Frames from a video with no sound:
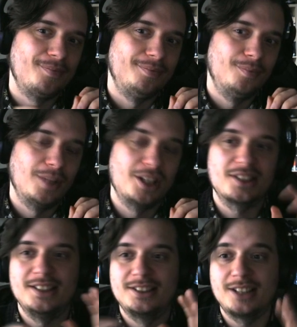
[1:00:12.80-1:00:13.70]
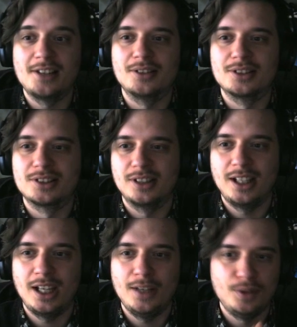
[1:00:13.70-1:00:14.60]
because in Cycles,
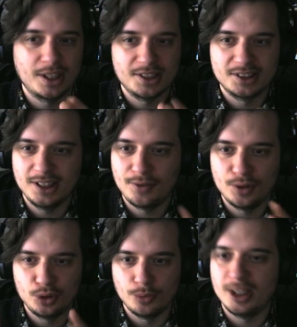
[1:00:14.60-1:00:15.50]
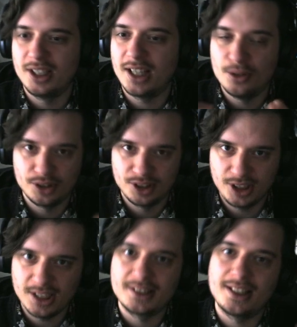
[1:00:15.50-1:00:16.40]
if you can see it, if you zoom in and you see
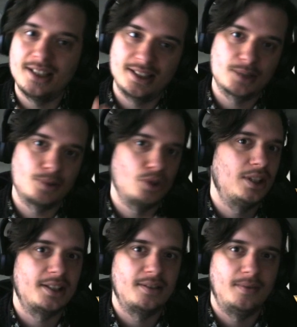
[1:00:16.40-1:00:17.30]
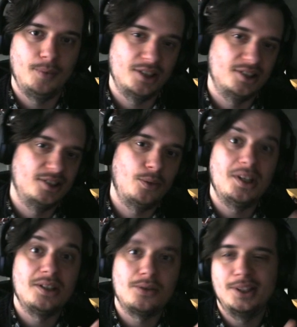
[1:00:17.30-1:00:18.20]
it, then that's what you get because it's a ray
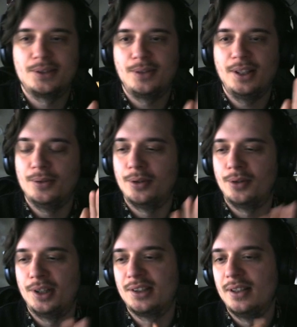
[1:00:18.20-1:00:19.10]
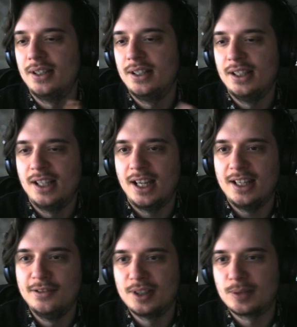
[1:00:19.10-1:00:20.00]
traced renderer, right? And
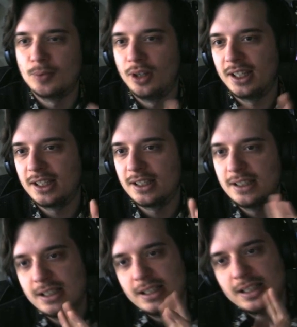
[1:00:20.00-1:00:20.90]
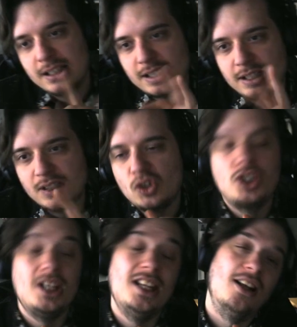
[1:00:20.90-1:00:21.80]
Eevee is more like
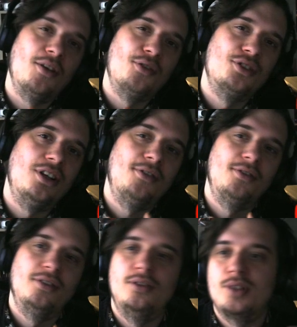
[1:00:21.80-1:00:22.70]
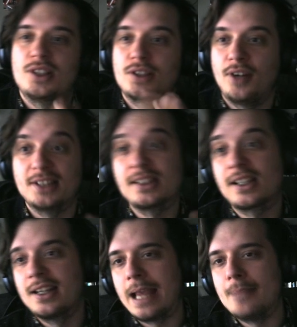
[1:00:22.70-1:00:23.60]
cheating a lot of stuff, which is fine. It's like a
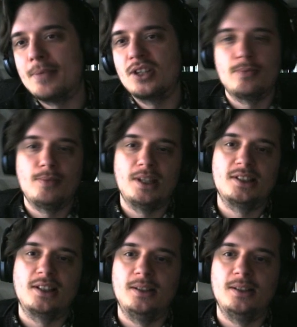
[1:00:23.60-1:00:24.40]
game engine basically,